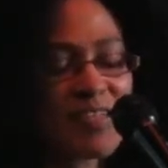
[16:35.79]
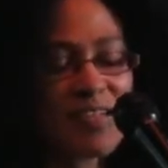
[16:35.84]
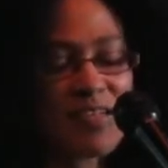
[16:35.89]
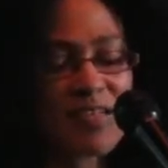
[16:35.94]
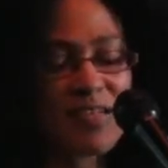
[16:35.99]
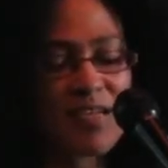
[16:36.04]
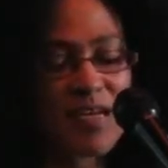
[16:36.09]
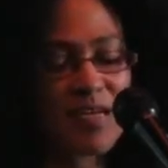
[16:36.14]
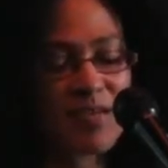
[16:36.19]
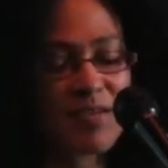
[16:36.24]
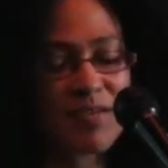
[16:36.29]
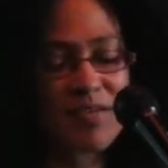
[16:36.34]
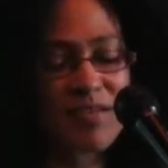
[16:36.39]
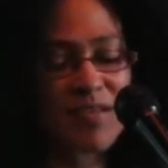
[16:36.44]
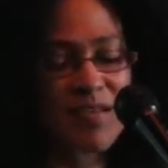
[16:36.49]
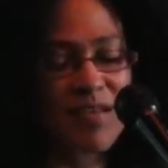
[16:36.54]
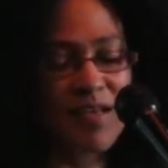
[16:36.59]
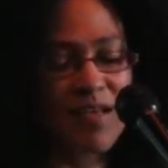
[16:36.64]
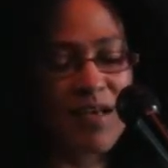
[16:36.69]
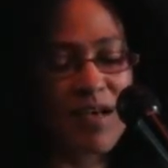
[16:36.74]

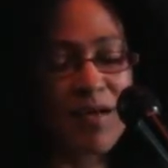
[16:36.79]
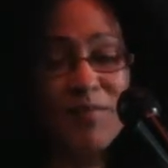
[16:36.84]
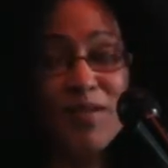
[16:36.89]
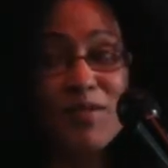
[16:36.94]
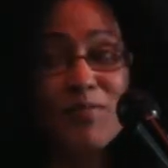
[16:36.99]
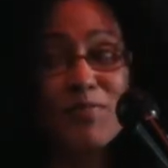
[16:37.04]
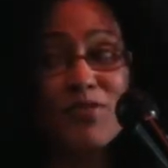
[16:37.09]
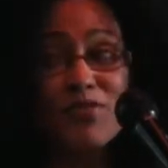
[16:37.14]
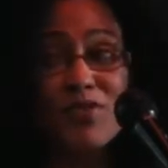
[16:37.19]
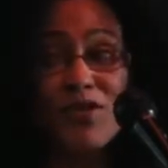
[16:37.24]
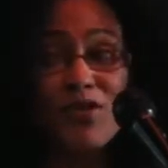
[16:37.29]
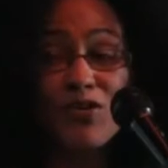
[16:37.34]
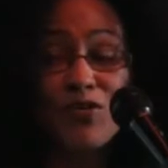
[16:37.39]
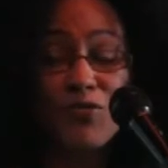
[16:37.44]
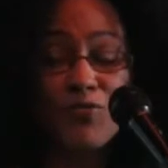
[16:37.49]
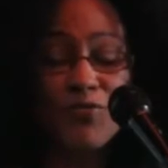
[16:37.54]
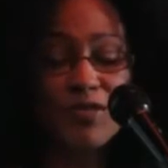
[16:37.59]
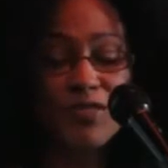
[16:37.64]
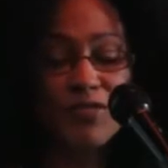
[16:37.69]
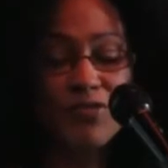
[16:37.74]
And I mean, he'd be turning
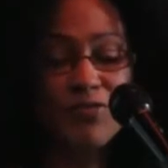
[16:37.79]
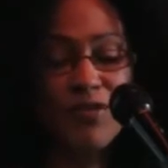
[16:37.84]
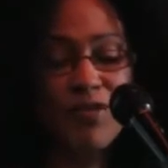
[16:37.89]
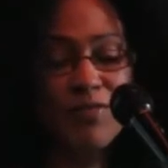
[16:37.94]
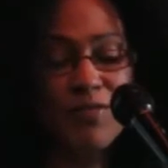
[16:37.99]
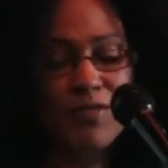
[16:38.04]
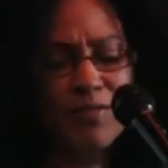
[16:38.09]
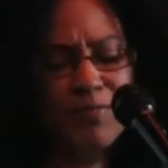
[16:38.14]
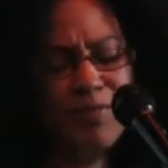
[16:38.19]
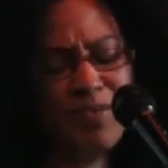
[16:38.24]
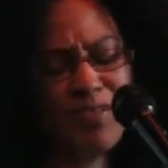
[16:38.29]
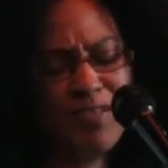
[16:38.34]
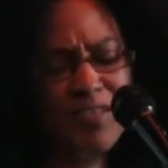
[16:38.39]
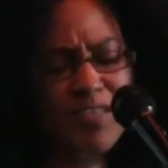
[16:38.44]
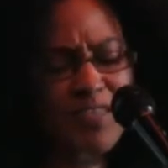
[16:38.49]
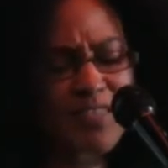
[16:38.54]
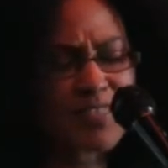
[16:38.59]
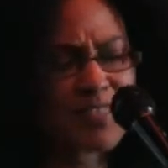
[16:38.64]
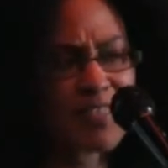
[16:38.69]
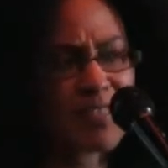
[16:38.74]
over in his grave. I
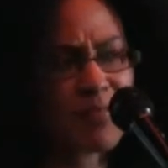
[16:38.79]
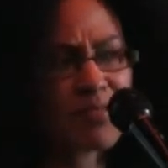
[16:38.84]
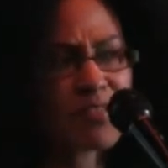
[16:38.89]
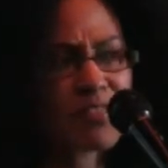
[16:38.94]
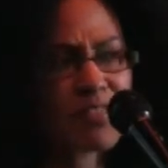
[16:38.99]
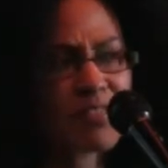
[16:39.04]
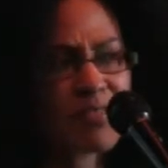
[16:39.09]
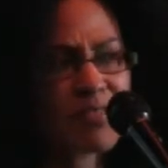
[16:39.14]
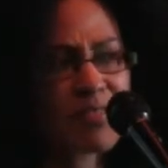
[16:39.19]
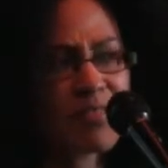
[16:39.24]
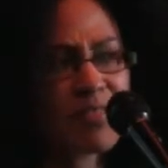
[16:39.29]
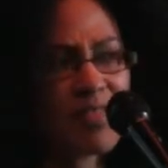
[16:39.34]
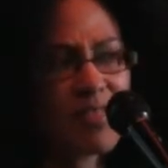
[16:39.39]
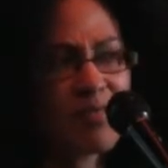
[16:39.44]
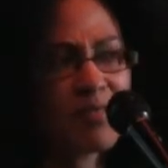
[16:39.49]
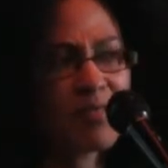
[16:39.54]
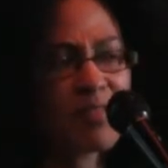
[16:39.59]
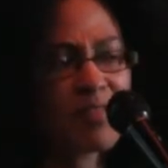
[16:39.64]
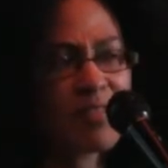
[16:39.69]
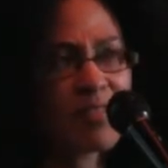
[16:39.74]
guess
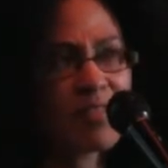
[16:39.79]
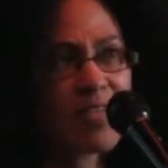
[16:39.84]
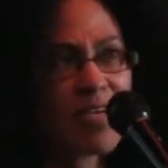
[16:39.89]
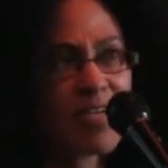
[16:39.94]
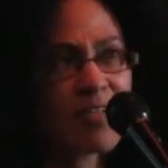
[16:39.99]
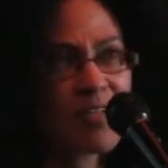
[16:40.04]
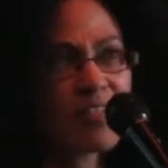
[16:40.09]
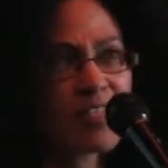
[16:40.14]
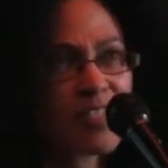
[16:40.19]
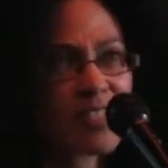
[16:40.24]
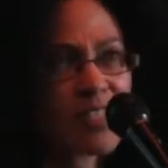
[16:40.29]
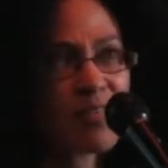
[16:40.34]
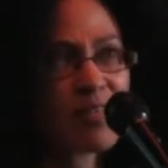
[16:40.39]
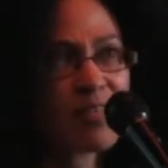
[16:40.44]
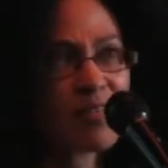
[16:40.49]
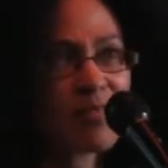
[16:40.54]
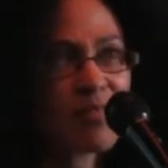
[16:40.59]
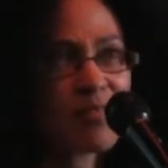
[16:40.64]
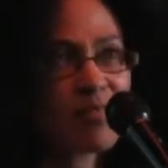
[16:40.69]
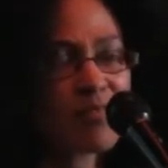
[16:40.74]
he died just at
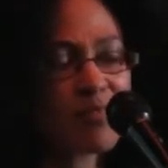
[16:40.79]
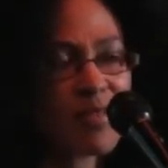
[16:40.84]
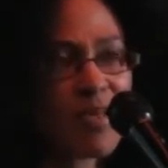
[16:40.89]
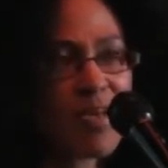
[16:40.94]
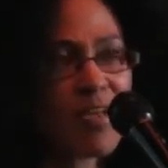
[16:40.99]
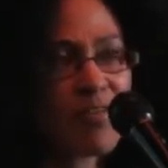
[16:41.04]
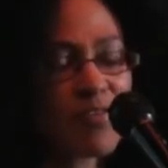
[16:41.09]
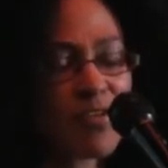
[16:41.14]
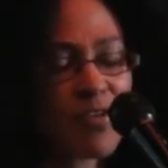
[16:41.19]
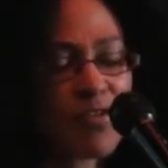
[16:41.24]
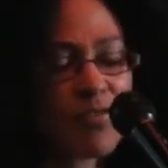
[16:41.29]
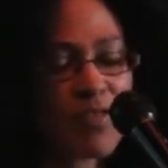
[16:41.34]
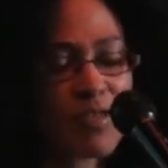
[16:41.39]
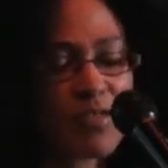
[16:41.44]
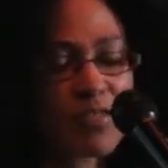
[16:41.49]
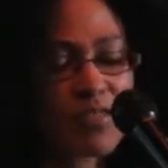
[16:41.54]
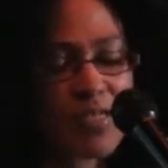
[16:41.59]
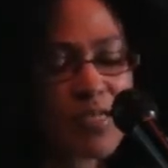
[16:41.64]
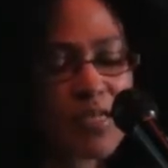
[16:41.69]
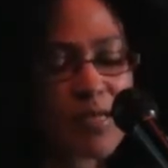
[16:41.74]
the advent of the
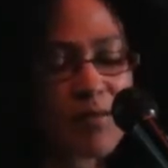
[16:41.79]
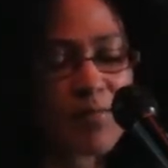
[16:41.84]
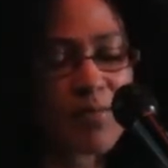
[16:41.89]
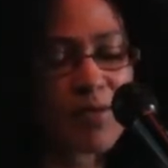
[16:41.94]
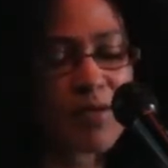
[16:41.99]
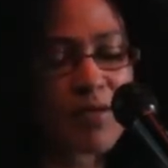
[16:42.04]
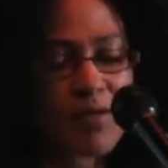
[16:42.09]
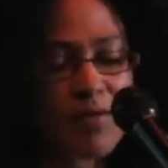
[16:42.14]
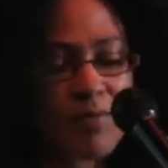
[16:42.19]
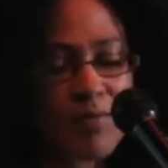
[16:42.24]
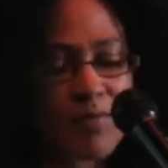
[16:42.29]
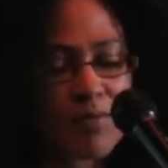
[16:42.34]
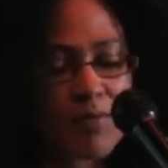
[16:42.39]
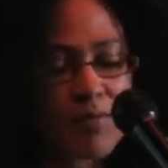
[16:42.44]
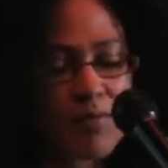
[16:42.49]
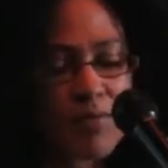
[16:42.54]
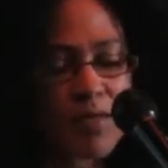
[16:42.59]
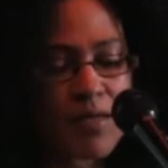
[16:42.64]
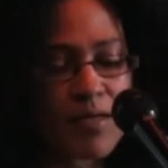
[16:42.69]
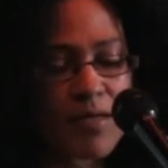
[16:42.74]
internet. But
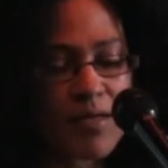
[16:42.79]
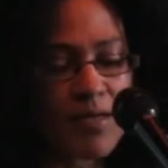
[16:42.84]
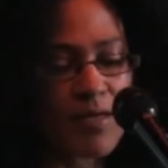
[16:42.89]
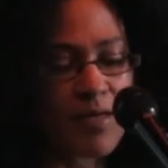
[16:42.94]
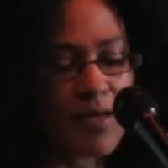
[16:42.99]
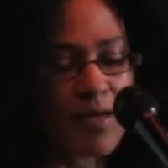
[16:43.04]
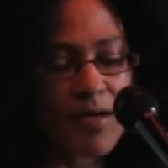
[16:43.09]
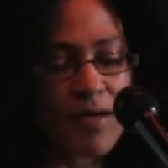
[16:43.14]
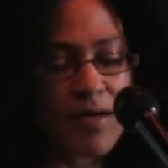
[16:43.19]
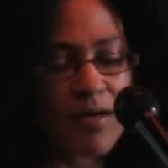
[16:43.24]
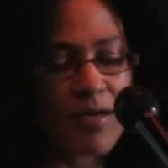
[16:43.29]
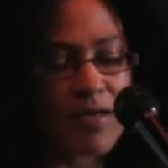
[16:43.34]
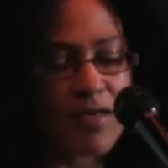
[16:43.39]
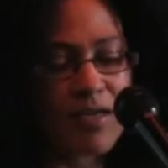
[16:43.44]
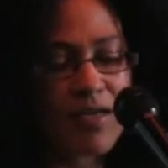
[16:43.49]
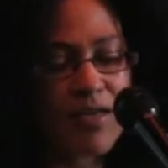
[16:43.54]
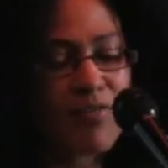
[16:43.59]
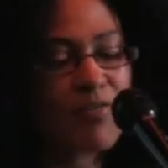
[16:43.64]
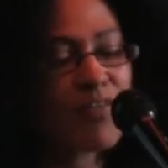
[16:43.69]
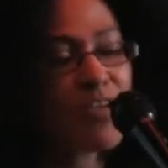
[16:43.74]

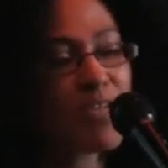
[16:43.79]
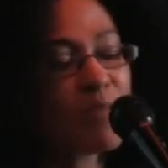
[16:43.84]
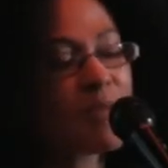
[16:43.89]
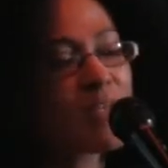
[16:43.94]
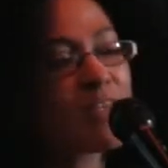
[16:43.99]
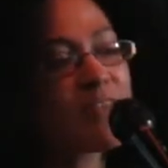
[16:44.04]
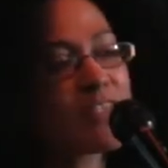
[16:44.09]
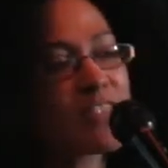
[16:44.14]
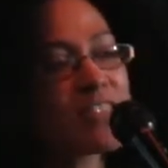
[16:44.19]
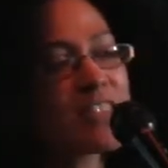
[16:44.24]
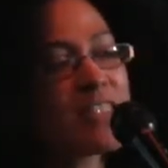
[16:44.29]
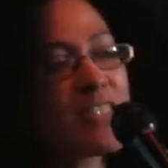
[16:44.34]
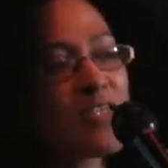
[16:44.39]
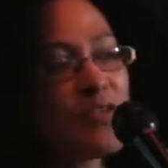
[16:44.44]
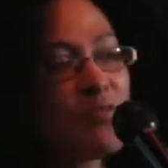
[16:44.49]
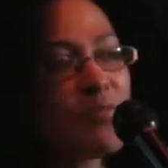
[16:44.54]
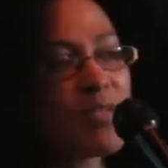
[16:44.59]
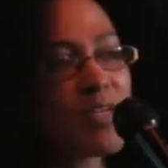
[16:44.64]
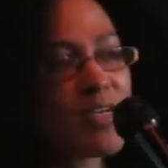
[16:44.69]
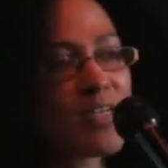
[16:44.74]
he really believed it
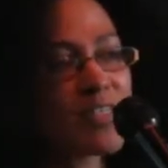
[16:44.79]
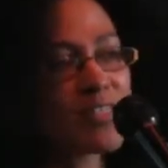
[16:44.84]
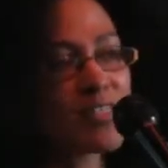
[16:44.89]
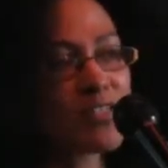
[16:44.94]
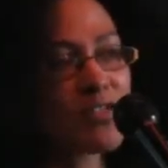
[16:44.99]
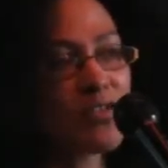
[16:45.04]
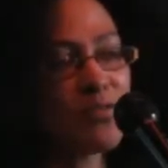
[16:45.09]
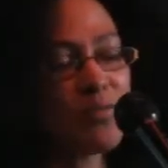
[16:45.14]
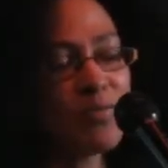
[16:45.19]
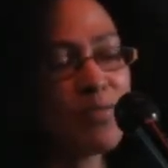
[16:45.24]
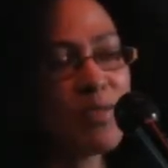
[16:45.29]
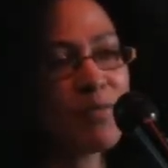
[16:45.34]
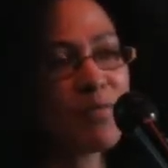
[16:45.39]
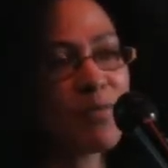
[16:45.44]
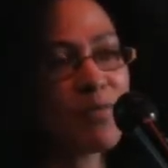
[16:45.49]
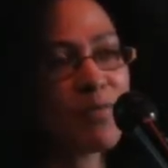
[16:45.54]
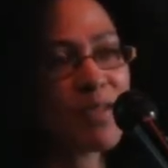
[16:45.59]
dehumanized people.